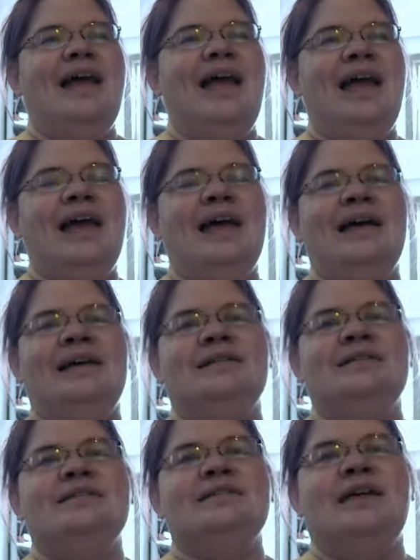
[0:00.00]

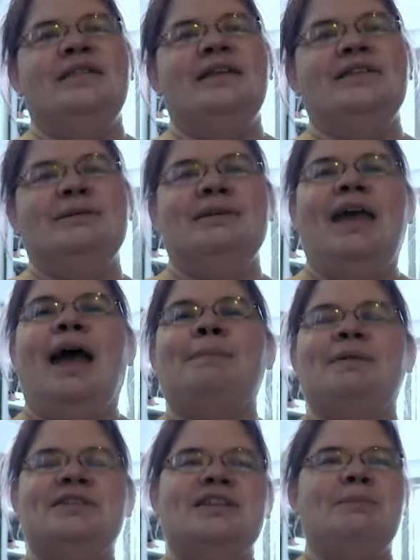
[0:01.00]
And then something
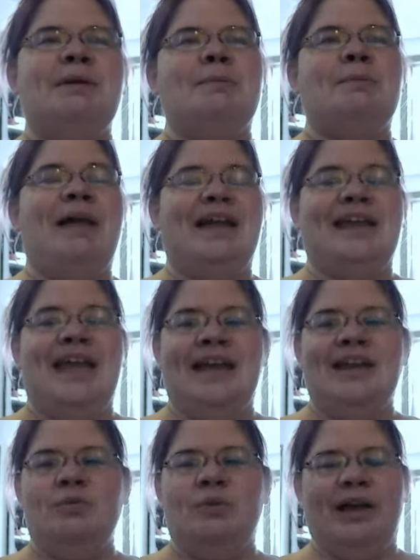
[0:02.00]
happens and the people panic
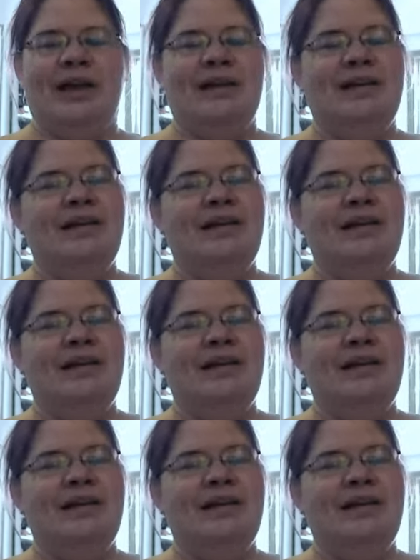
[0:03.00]
anyway